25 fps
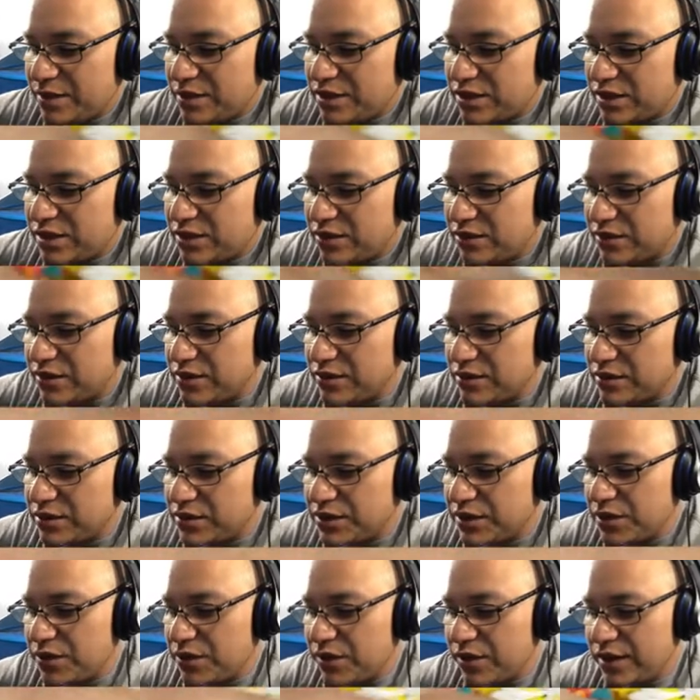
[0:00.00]
of material.
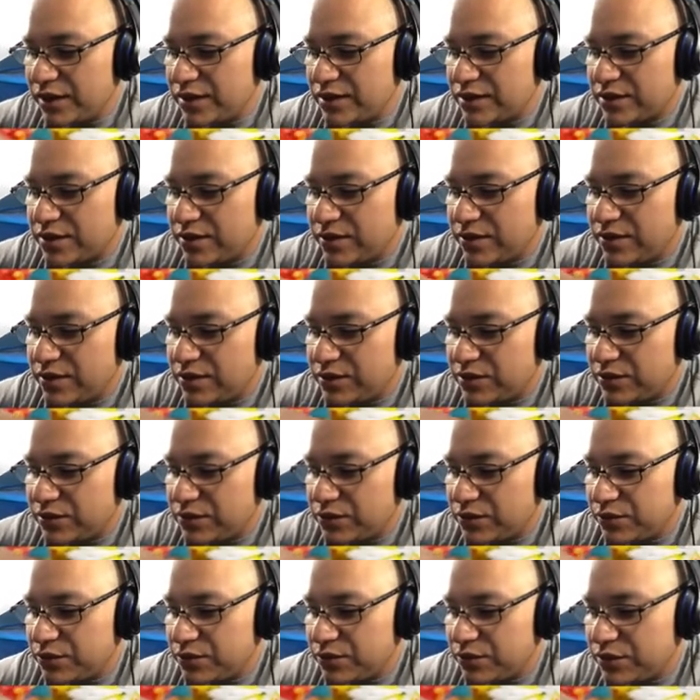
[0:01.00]
So it's going
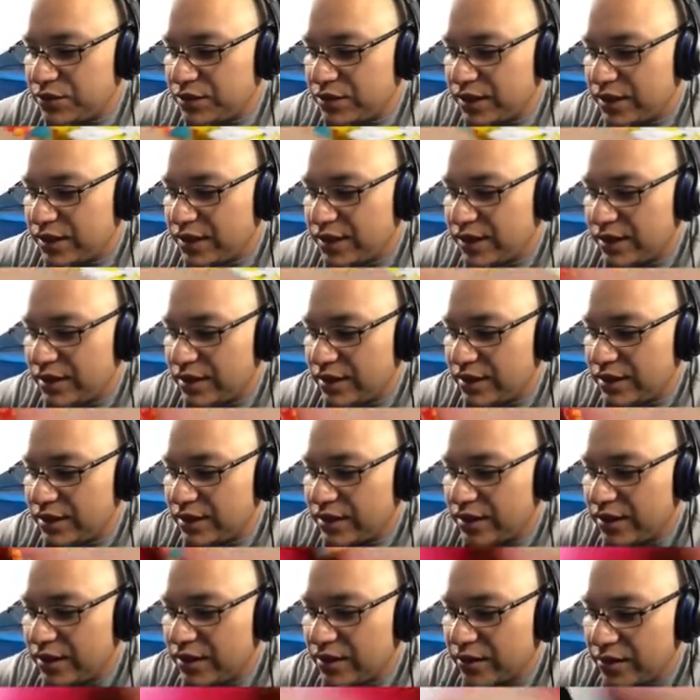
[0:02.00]
to stay in
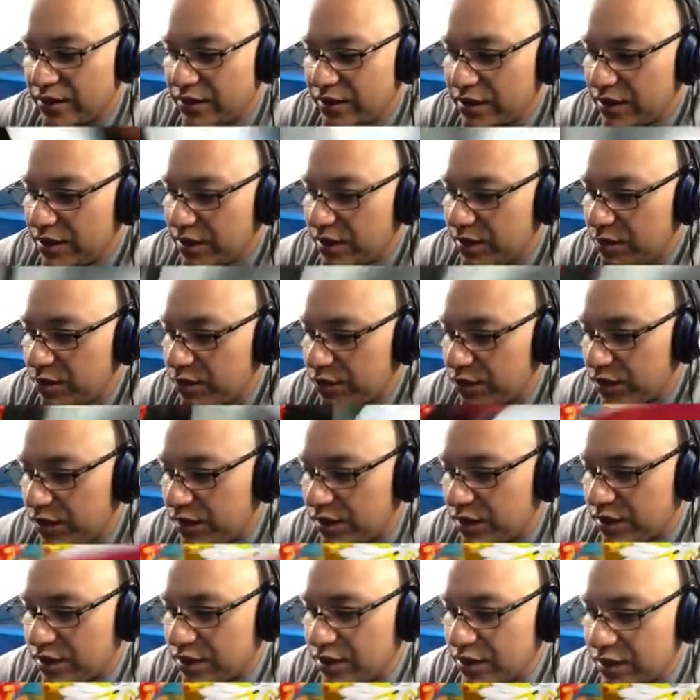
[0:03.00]
there pretty
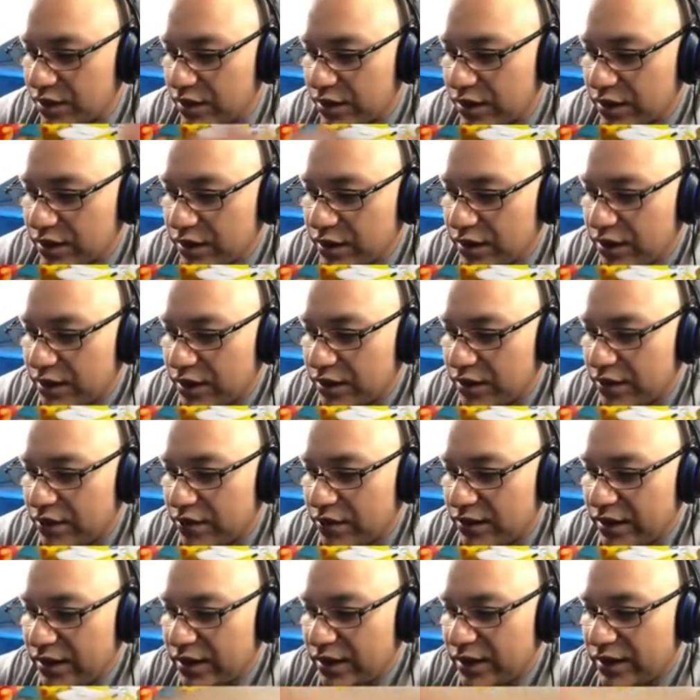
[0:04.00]
good.
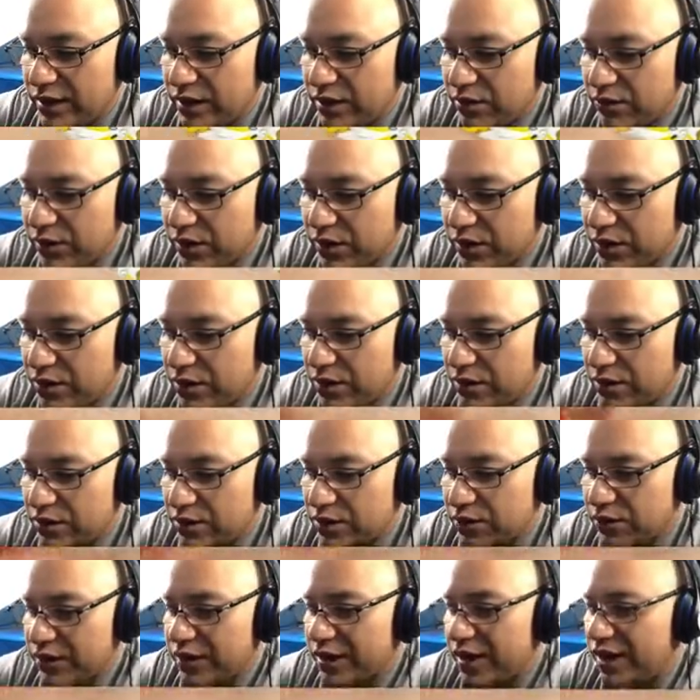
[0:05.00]
Alright, and here we go.
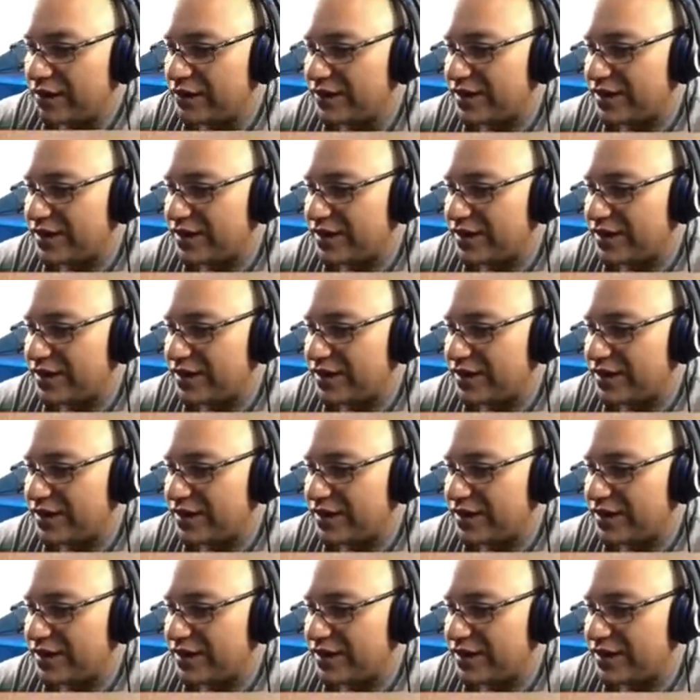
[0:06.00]
So we have